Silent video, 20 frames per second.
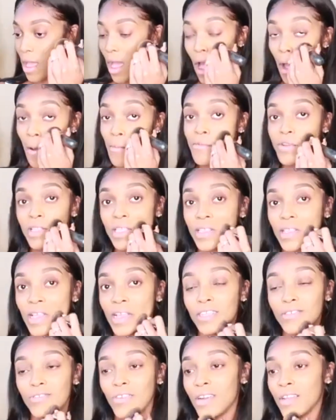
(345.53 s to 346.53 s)
I'm really
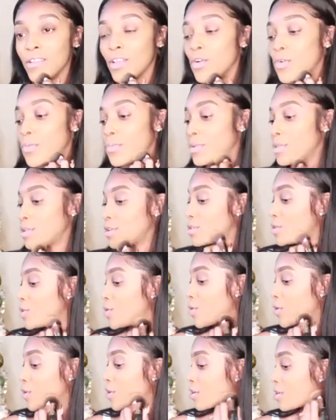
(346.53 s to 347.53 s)
not trying to open the
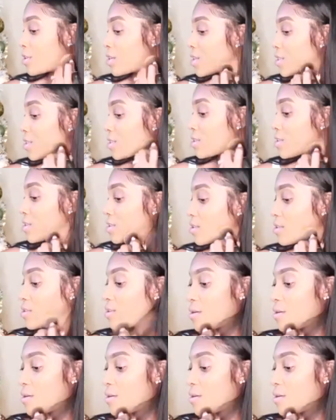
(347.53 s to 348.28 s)
door or nothing,